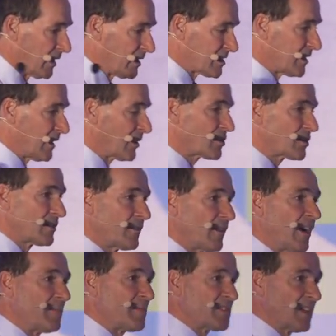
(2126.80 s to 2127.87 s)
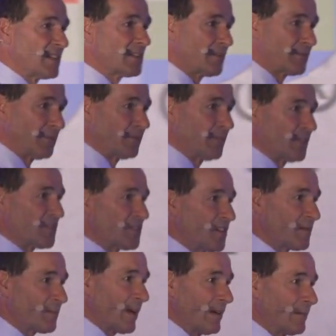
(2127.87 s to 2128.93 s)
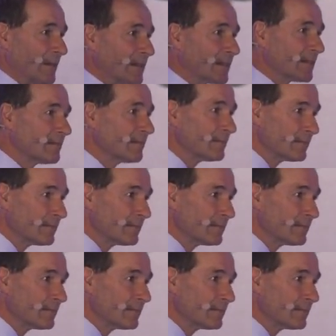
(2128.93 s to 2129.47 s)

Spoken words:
and it's an extra 5% off your first year's payments."